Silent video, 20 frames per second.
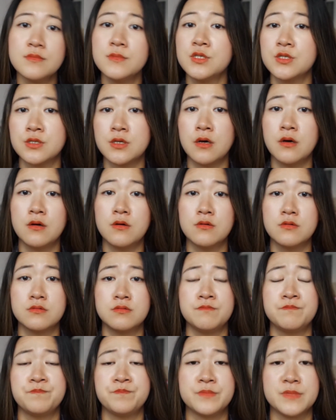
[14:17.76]
So
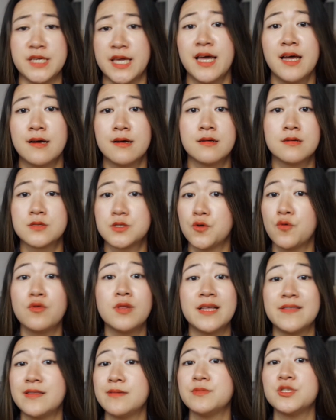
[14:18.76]
yeah, don't
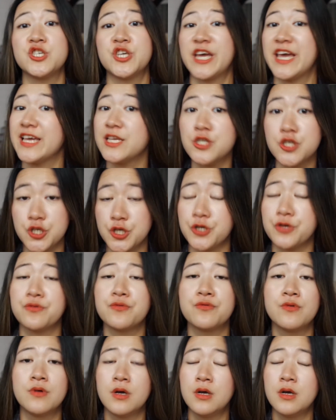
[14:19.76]
let them change you.